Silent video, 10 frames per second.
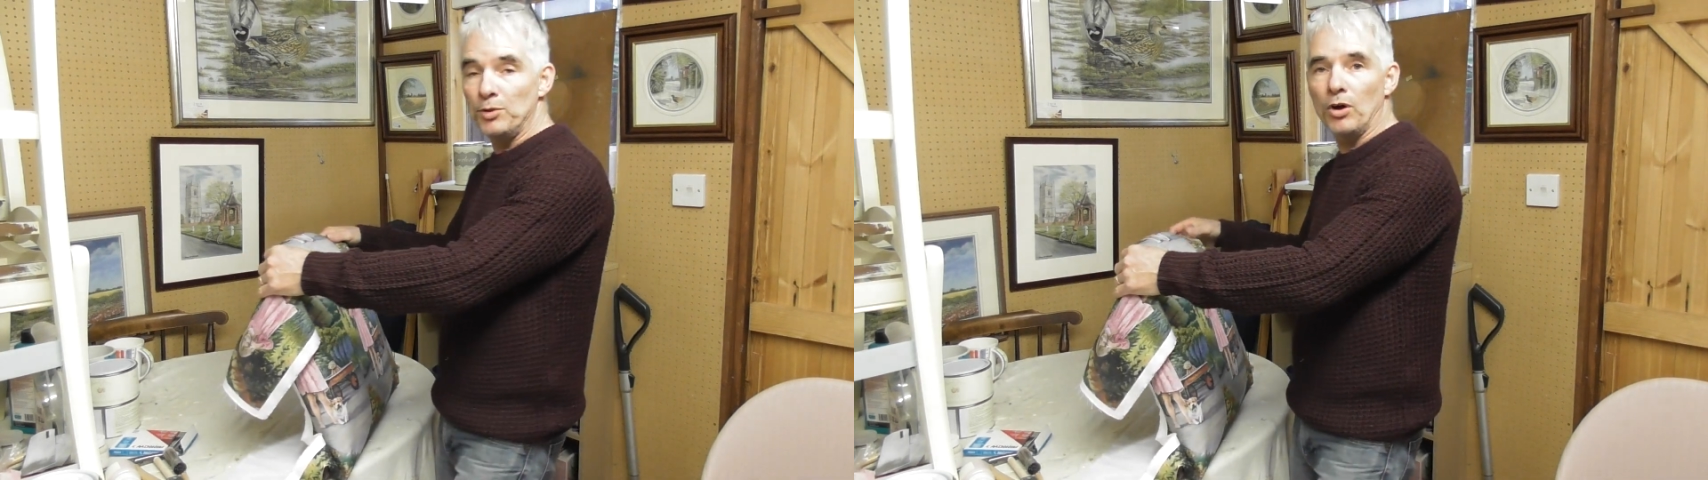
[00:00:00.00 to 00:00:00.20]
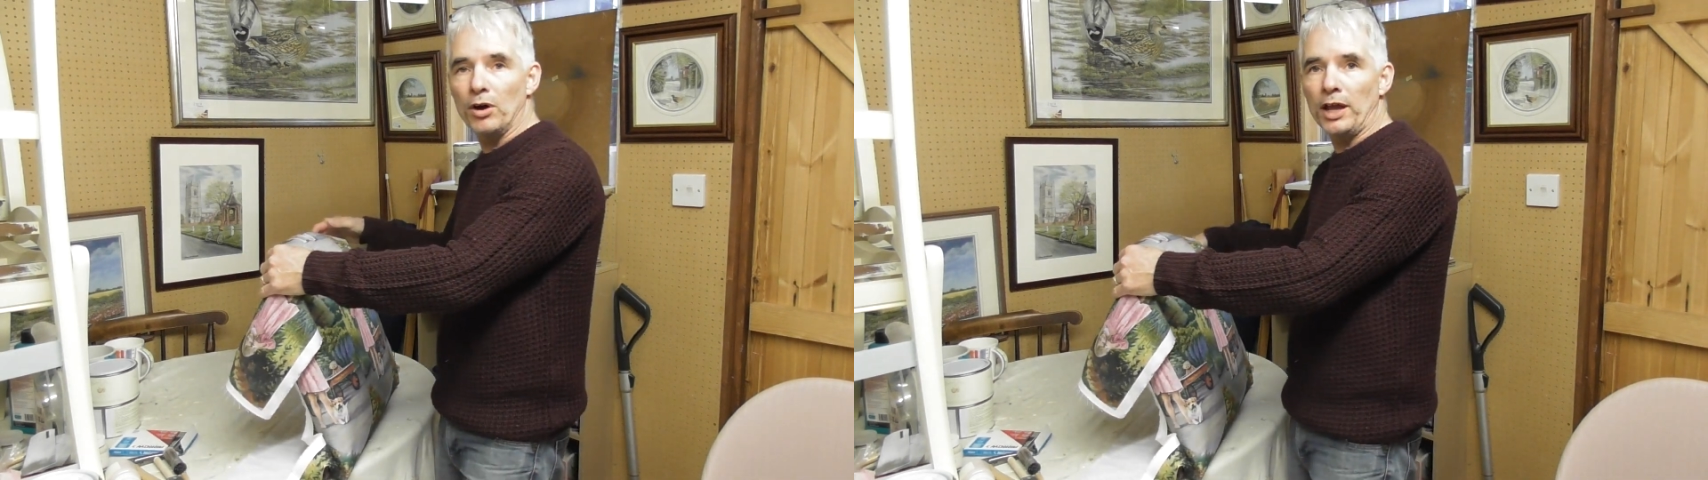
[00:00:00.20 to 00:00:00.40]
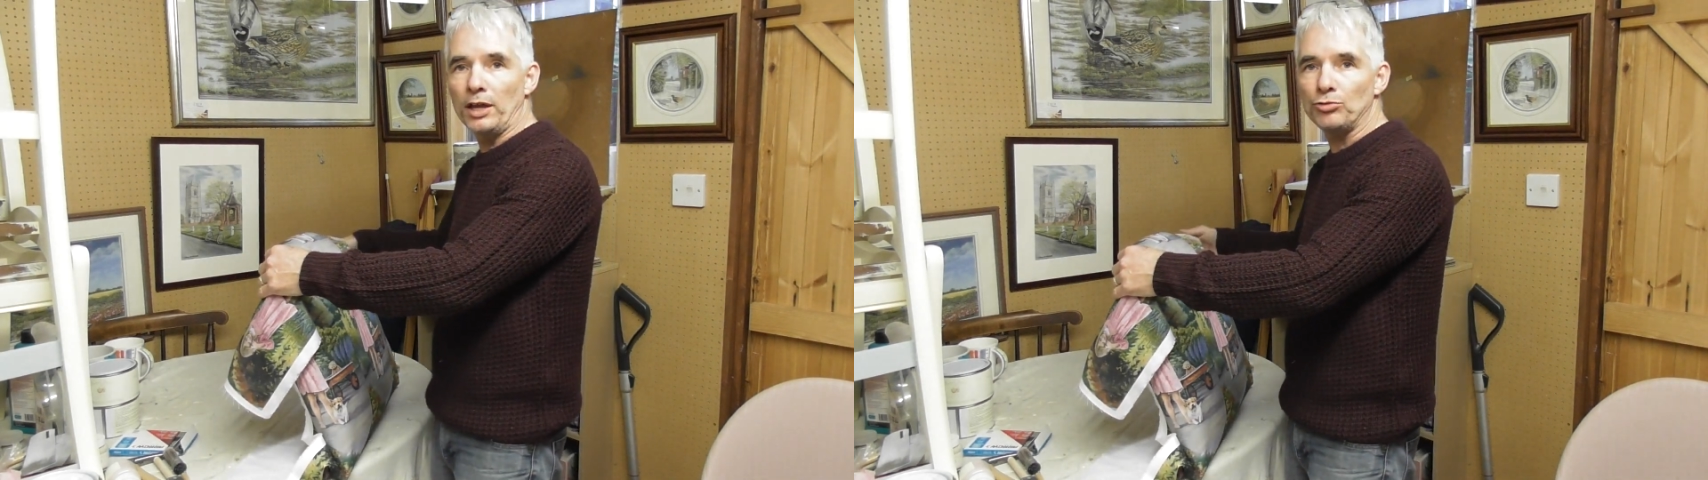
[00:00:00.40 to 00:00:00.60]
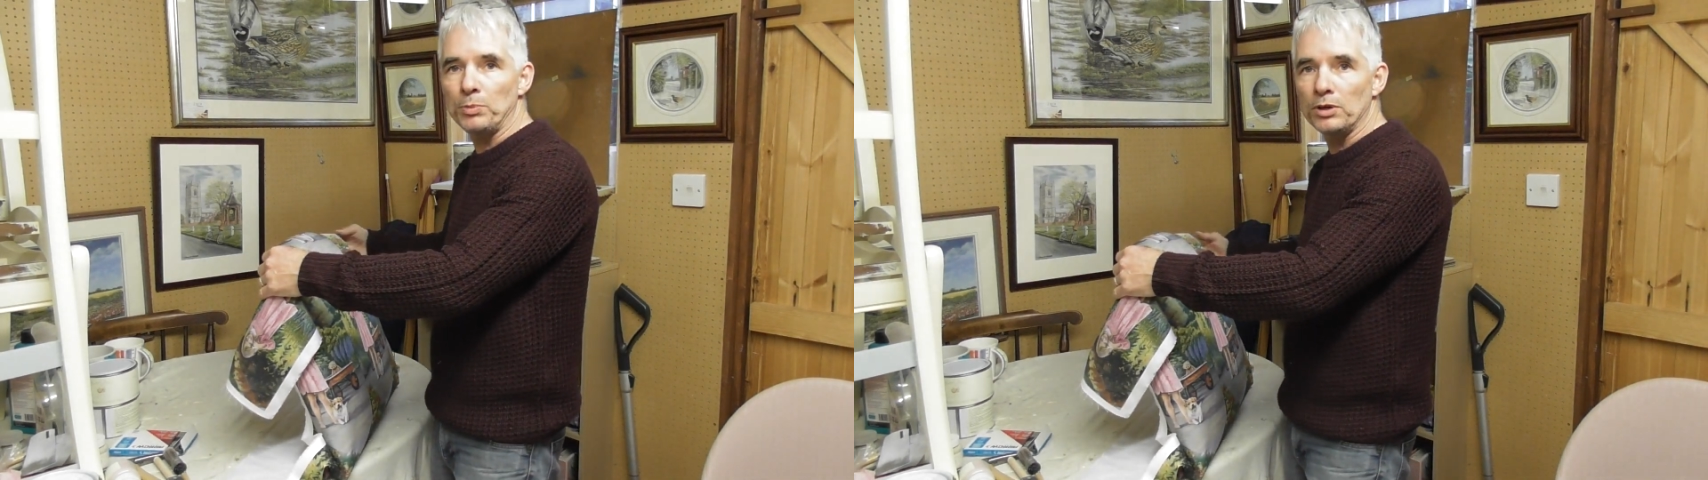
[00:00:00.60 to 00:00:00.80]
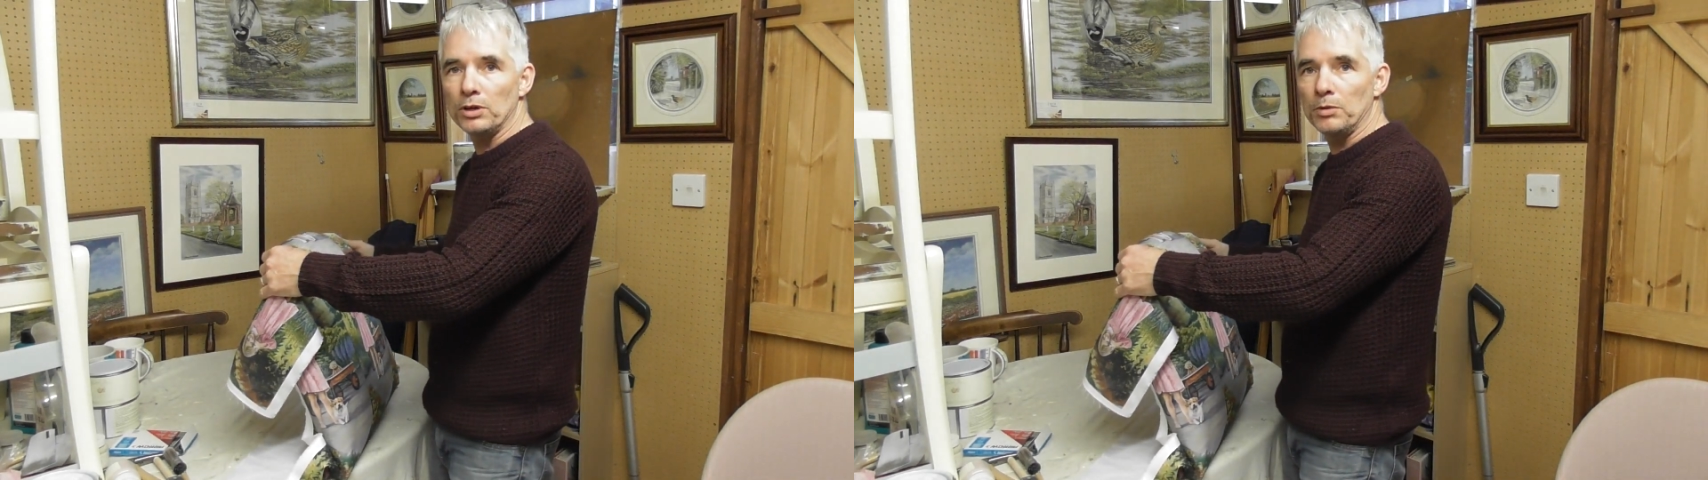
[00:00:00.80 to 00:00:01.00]
not an
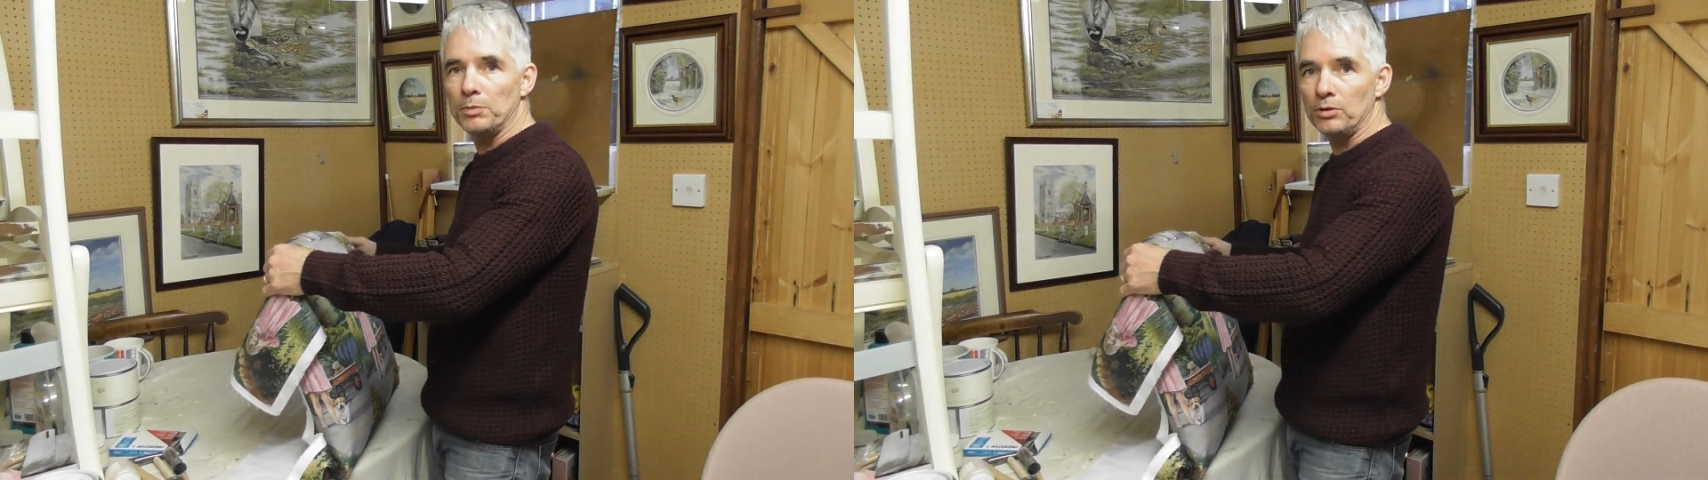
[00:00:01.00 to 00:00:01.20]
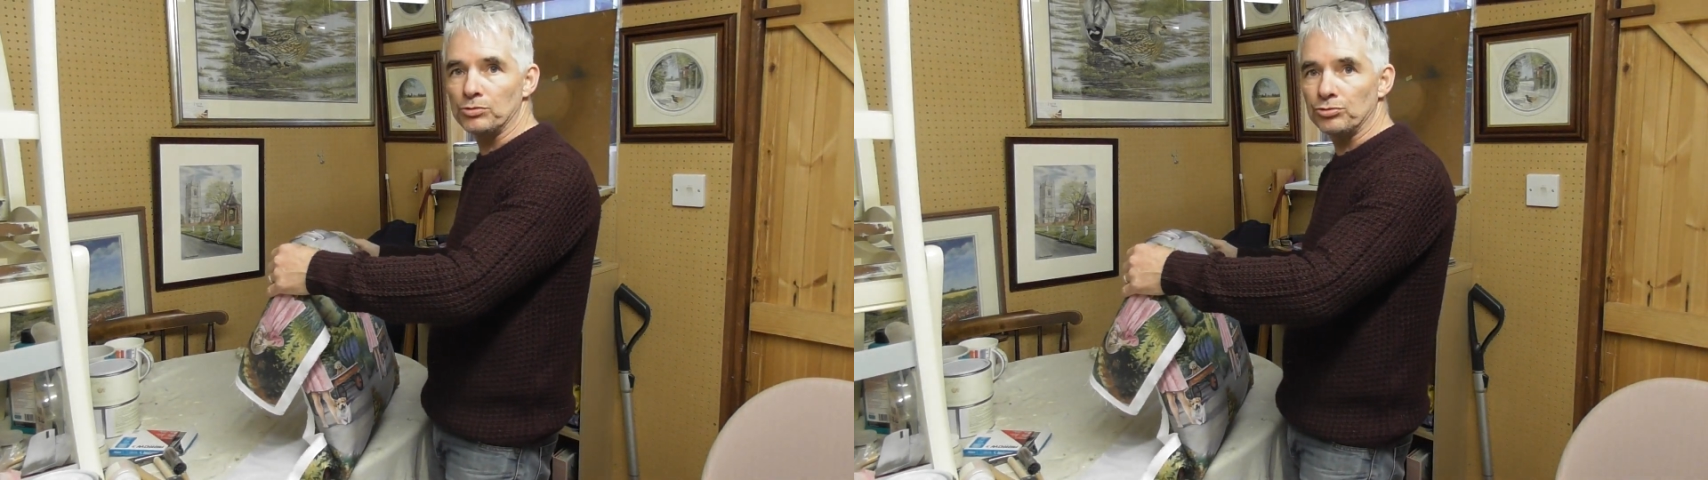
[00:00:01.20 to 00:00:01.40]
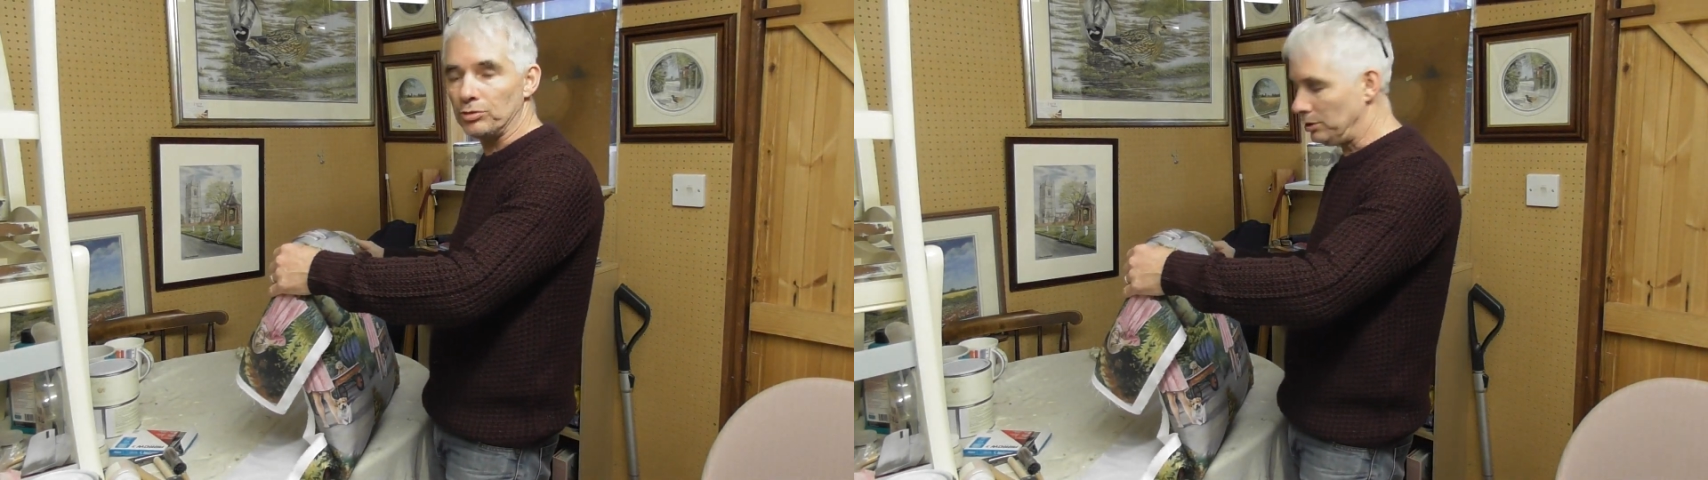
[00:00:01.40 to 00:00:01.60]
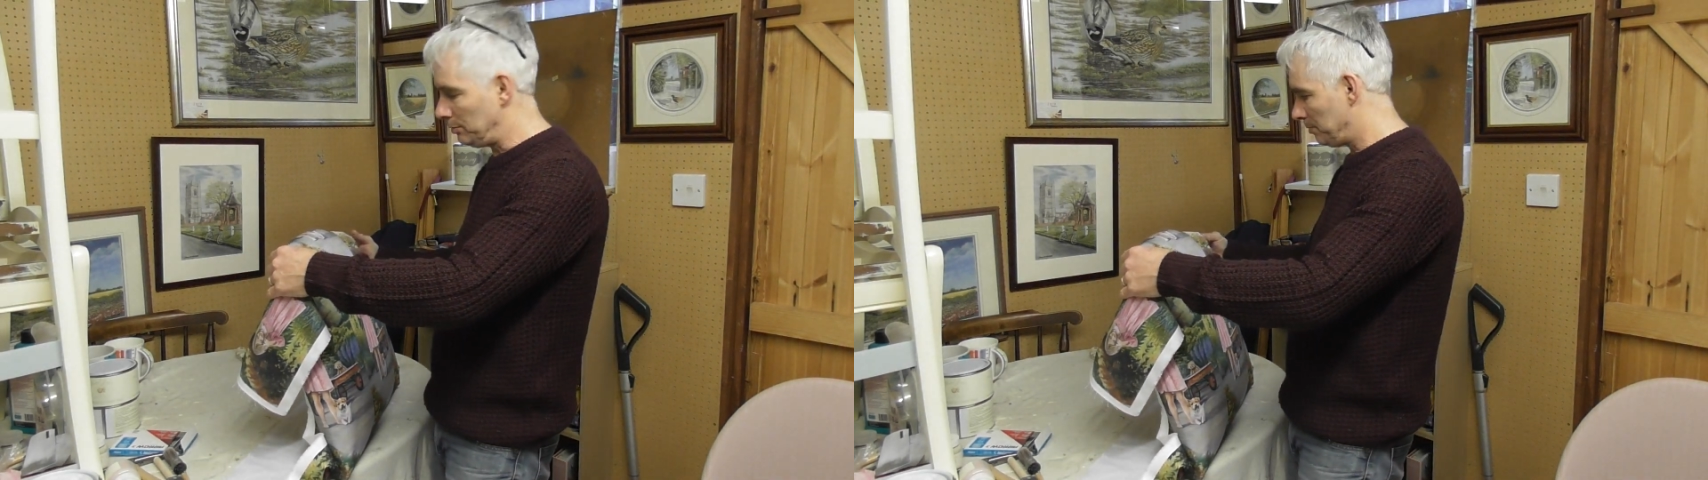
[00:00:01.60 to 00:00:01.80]
expert upholsterer.